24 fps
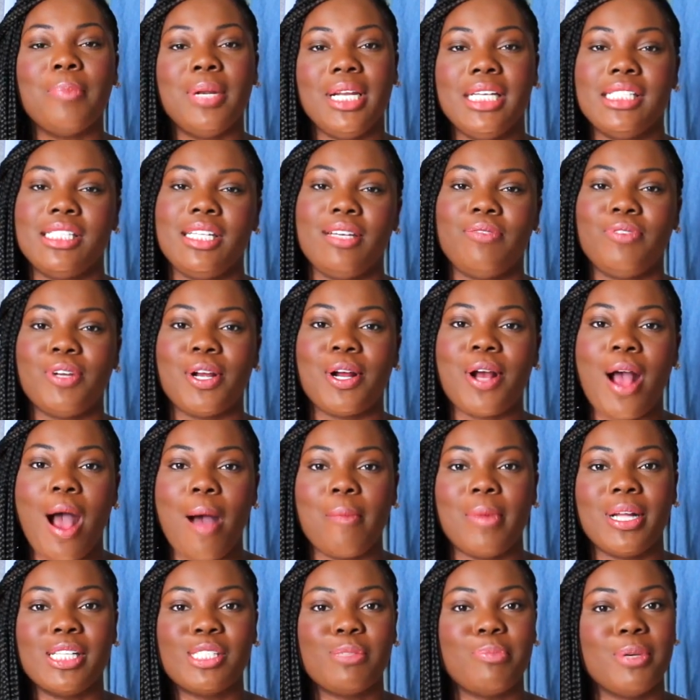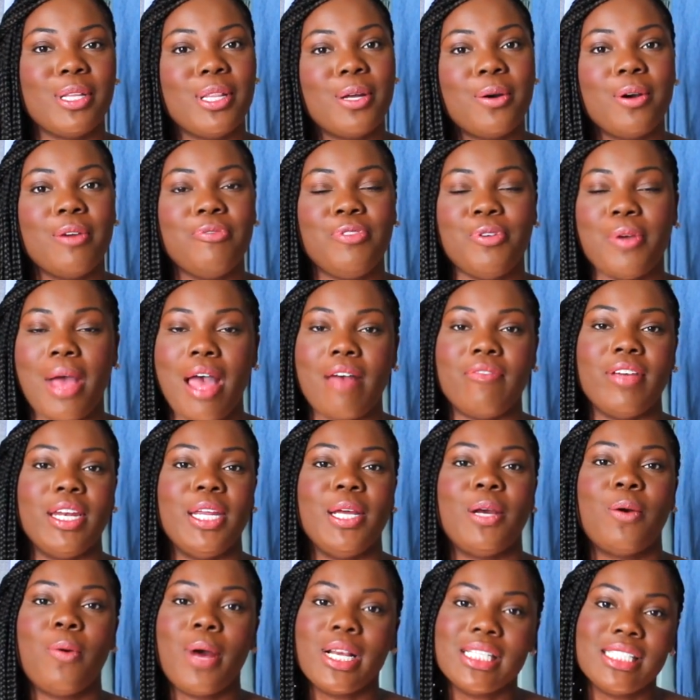Please leave your comments below if you have
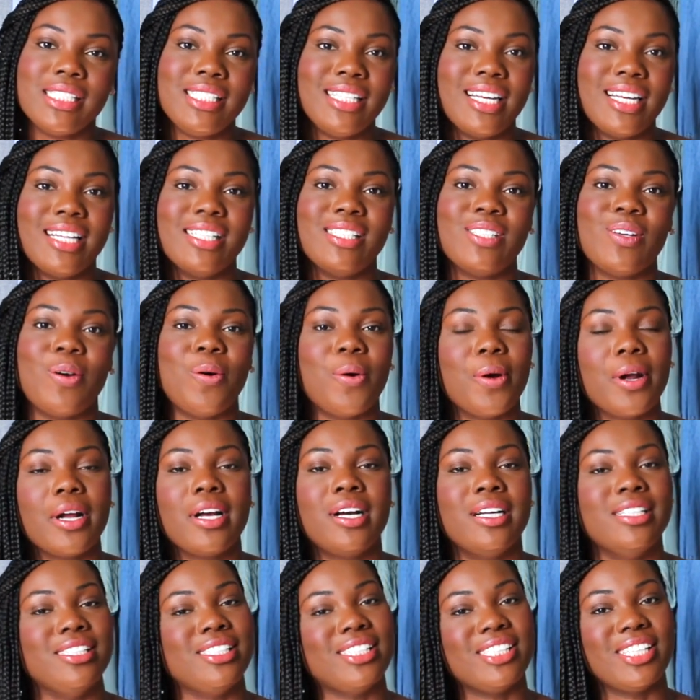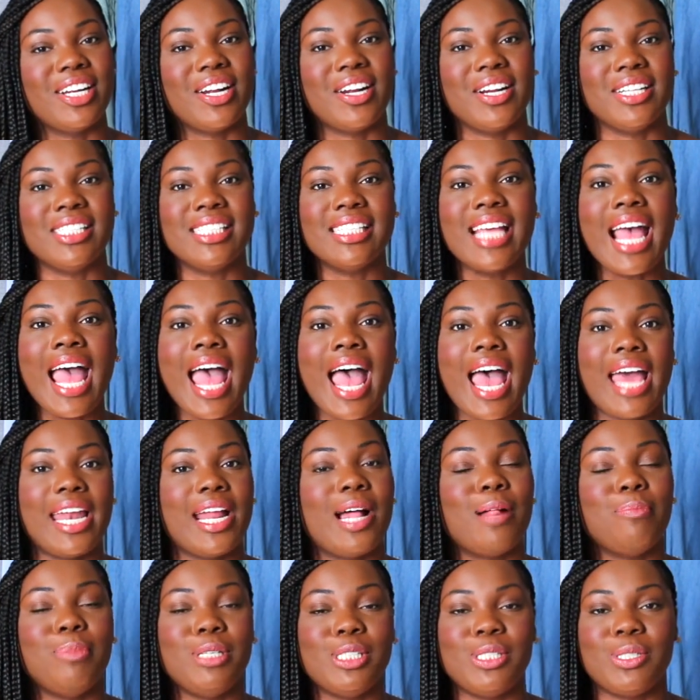any questions or concerns, and
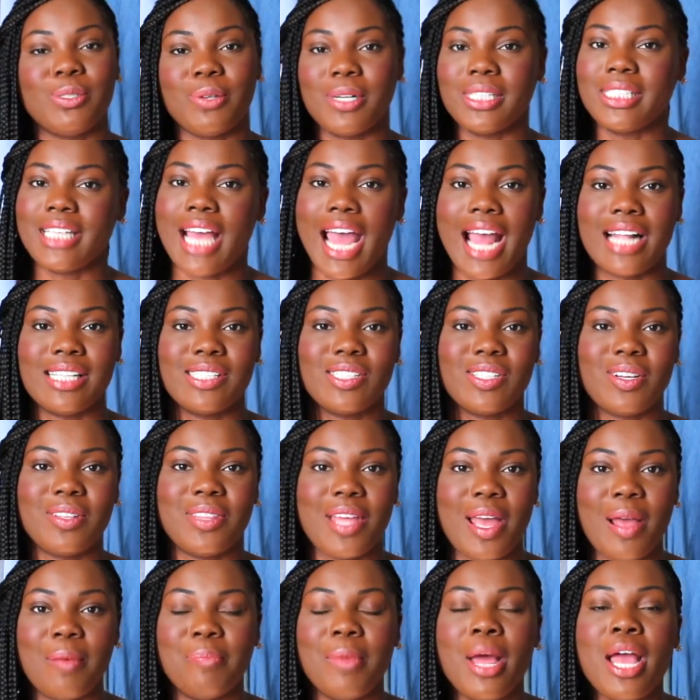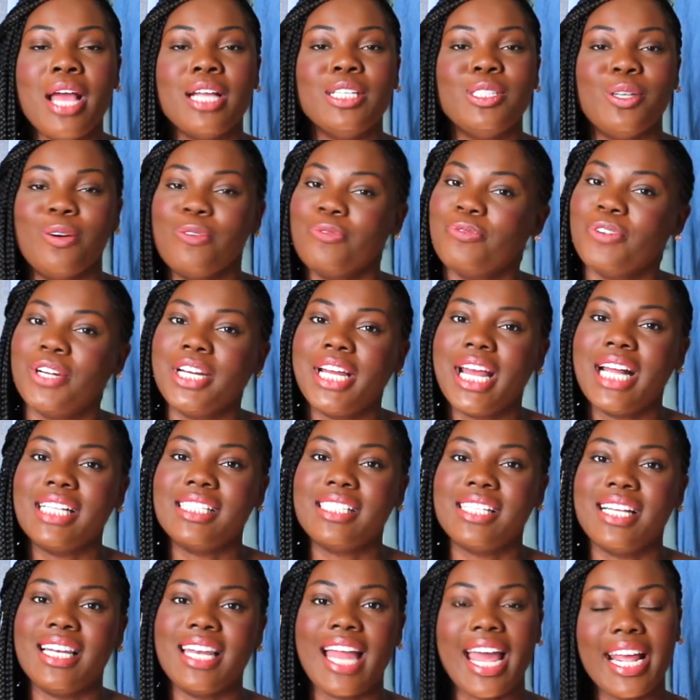I'll be sure to answer them. Don't
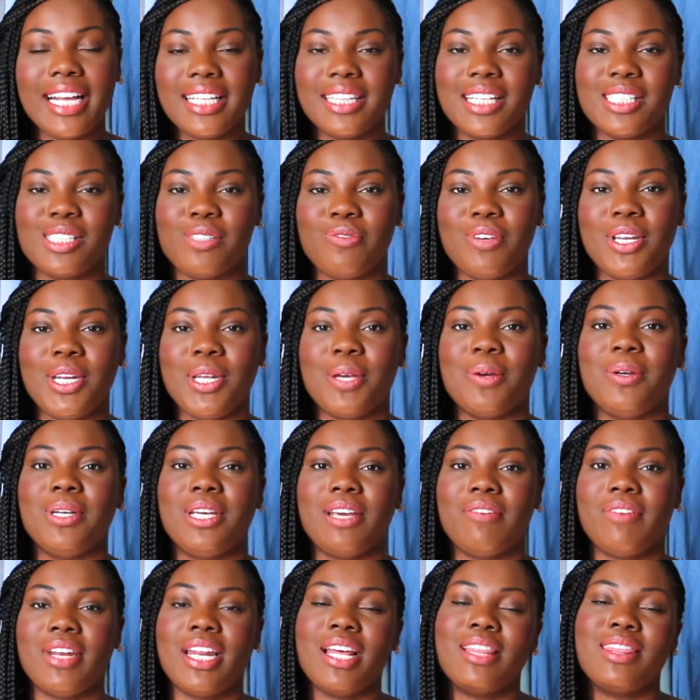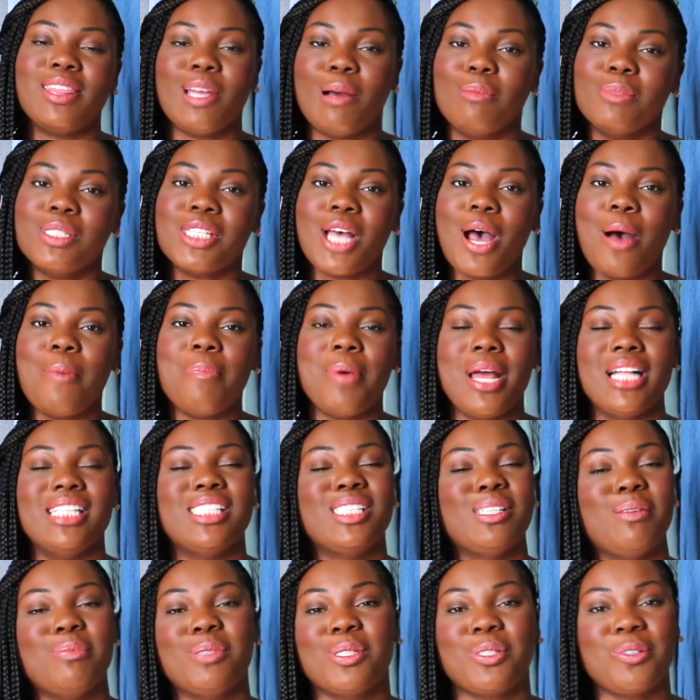forget to like this video, give it a thumbs up, and
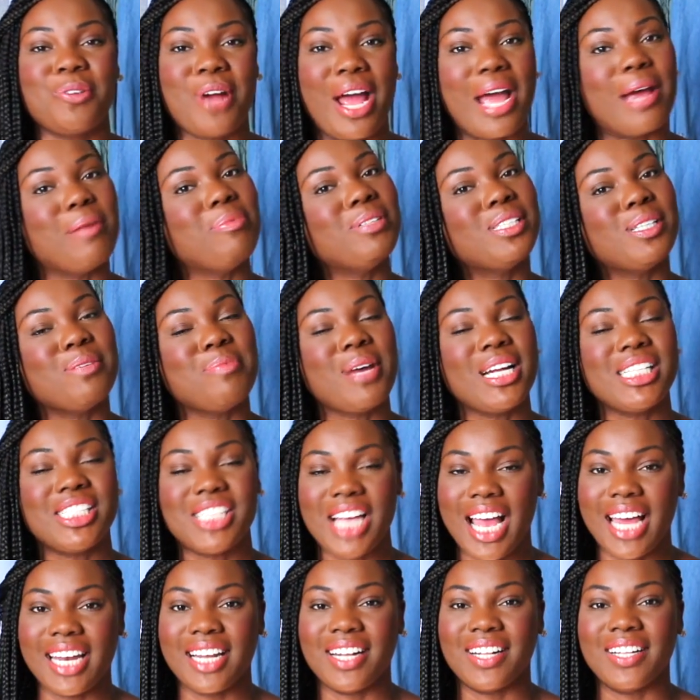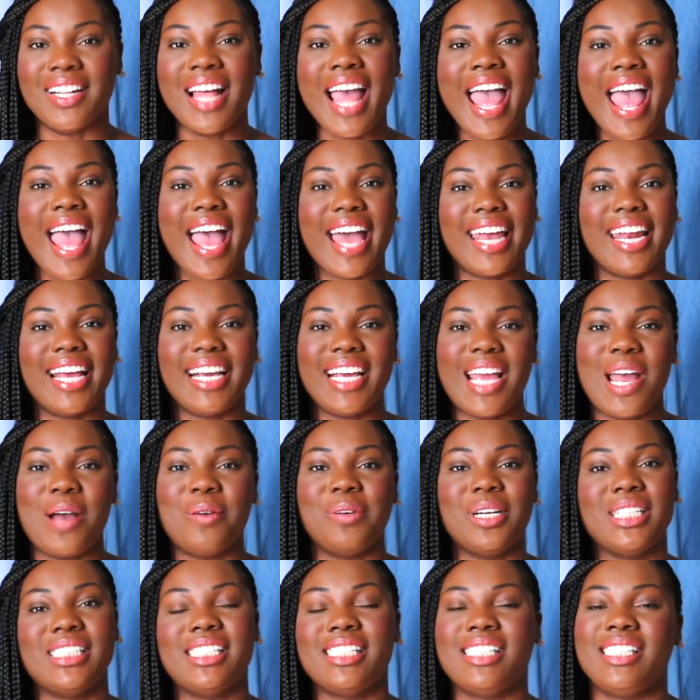subscribe to my channel, and I can't
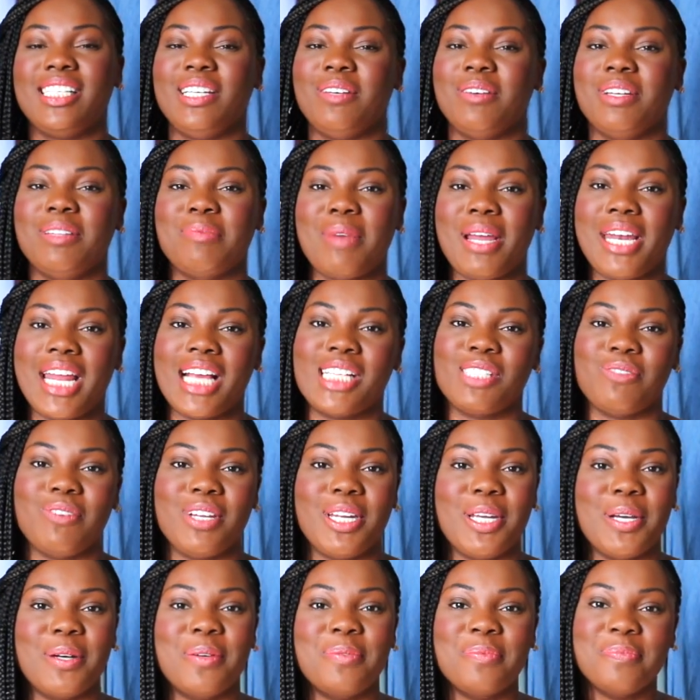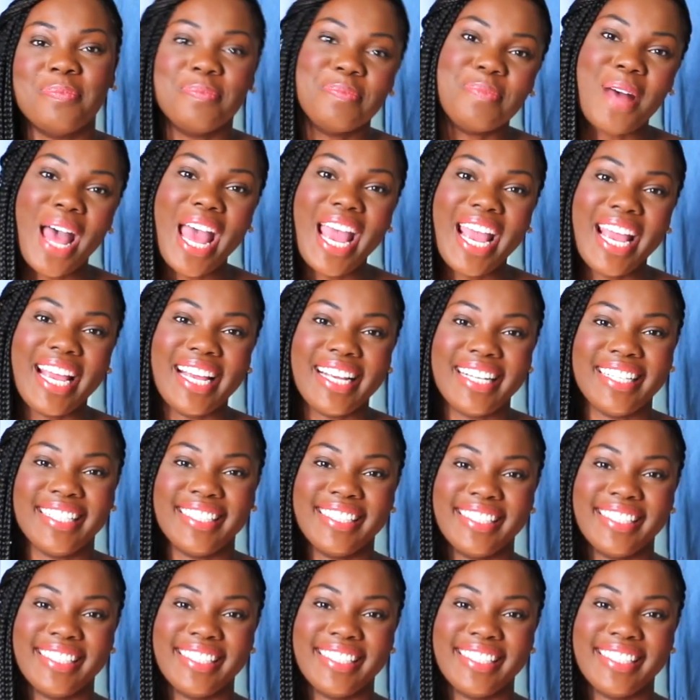wait to see you in my next video. Bye.